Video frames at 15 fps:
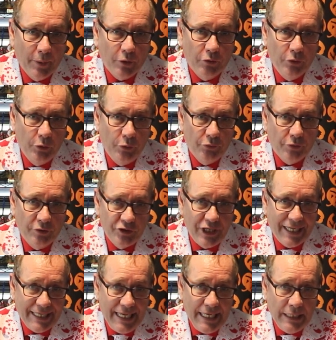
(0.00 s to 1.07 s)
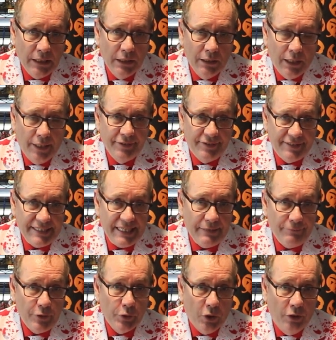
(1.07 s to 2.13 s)
the cruise and check in and see
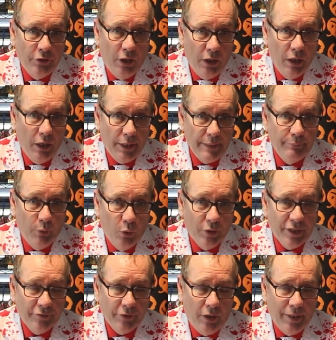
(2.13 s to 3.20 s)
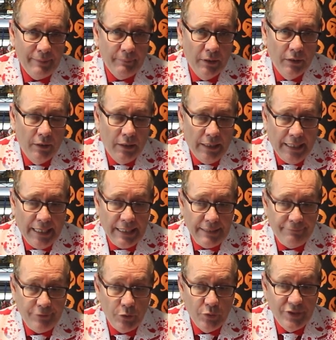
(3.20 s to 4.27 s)
if you got an early boarding time and
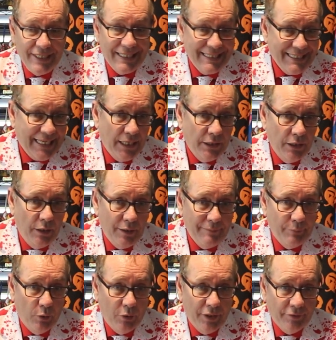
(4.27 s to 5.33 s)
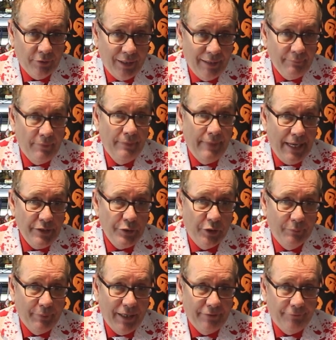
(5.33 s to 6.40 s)
if you didn't get an early boarding time, then you
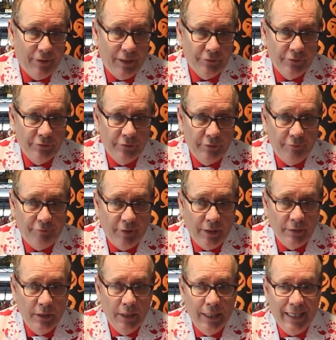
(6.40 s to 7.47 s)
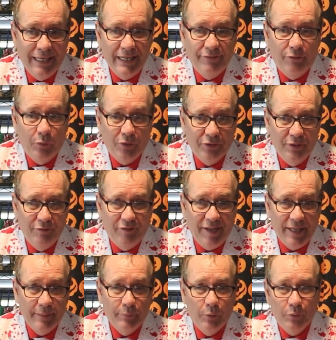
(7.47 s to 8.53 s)
could buy faster to the fun. And if it wasn't
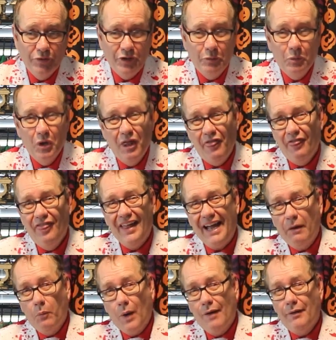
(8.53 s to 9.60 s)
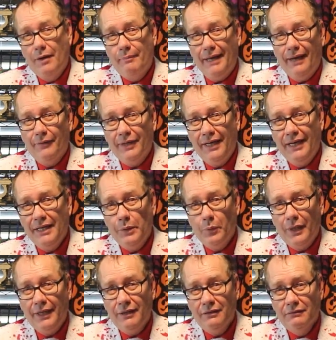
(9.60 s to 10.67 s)
available, you weren't that worried about it
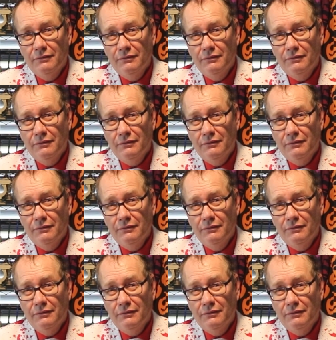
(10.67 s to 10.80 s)
anyway.